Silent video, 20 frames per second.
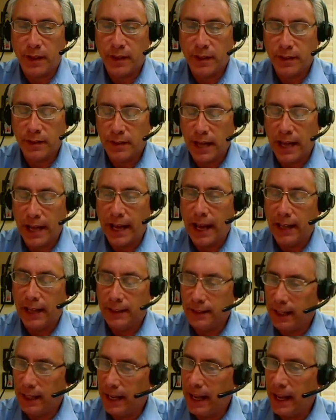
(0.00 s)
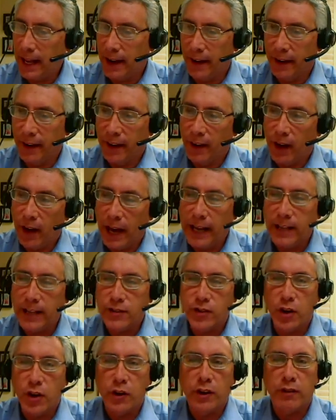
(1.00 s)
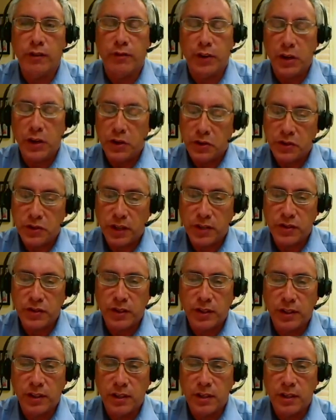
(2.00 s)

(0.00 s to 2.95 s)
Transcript: I, I, I don't know. I get so confused because